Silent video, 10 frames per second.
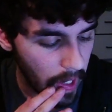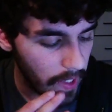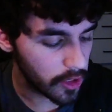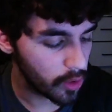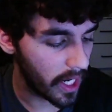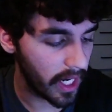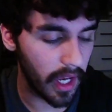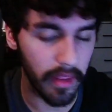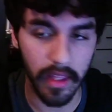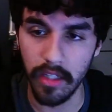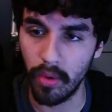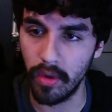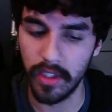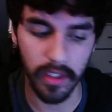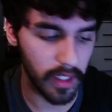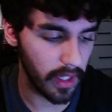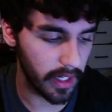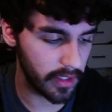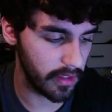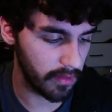so I got these Origins
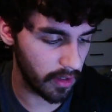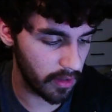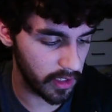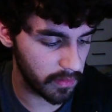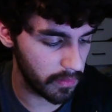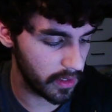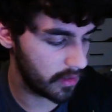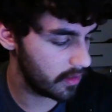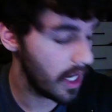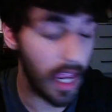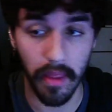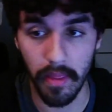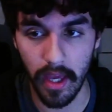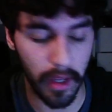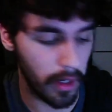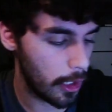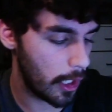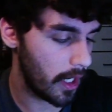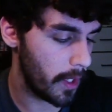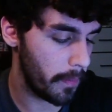collections for Christmas, and then
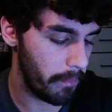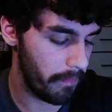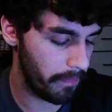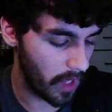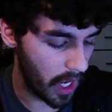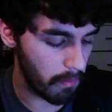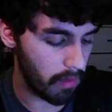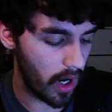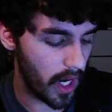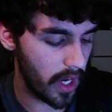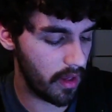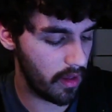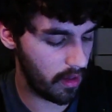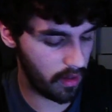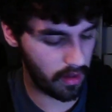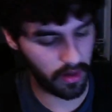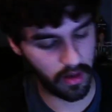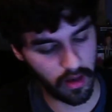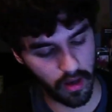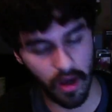I bought
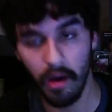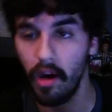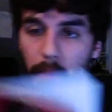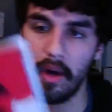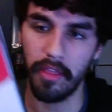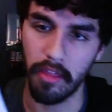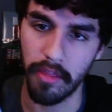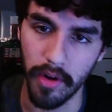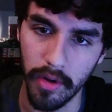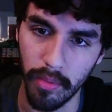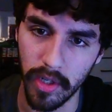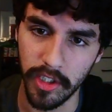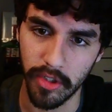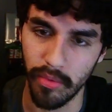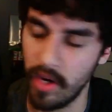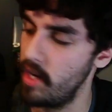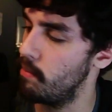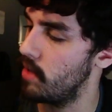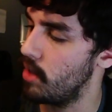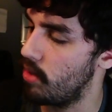the third one just
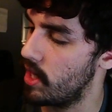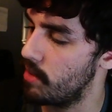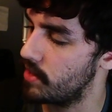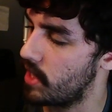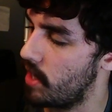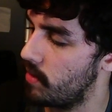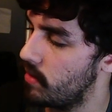randomly while I was out.